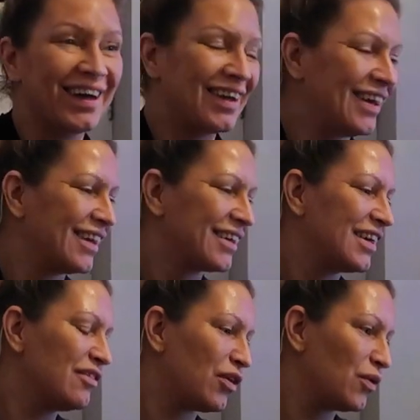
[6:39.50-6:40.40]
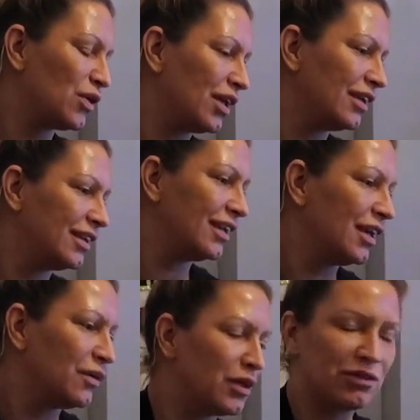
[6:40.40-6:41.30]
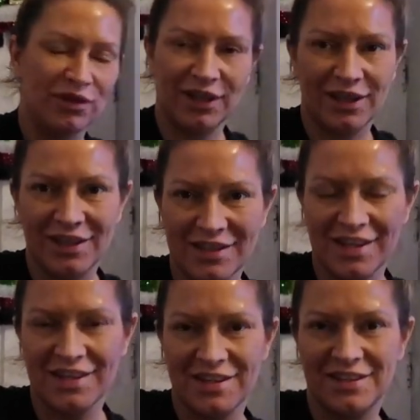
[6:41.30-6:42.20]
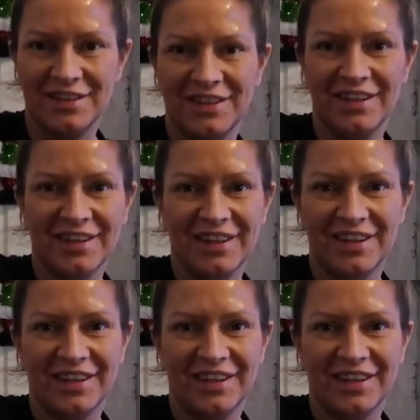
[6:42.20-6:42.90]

yeah, it won't. What do you think it is?